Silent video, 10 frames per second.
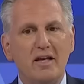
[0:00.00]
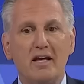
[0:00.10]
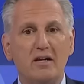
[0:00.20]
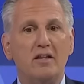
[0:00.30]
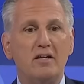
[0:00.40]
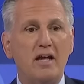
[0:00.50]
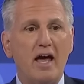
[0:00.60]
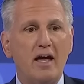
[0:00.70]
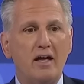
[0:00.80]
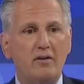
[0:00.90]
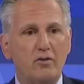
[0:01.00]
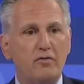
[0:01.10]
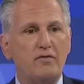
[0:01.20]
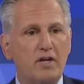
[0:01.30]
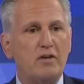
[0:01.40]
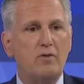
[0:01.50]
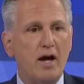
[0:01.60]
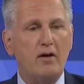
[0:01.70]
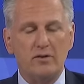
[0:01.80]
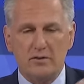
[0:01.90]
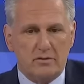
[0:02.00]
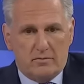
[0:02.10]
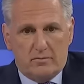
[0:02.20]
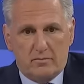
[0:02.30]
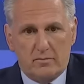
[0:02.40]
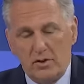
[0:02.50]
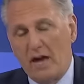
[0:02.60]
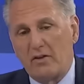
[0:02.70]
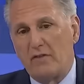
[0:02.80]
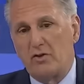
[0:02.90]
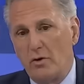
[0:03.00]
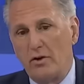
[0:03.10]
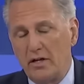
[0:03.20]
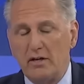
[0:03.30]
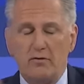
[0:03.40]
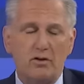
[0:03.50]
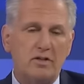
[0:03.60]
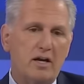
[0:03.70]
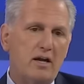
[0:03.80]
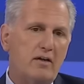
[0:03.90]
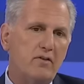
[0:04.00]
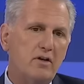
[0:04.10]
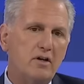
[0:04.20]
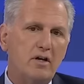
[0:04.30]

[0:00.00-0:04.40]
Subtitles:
end of the day, the 15 rounds, you have to have 218 votes. You had to have it.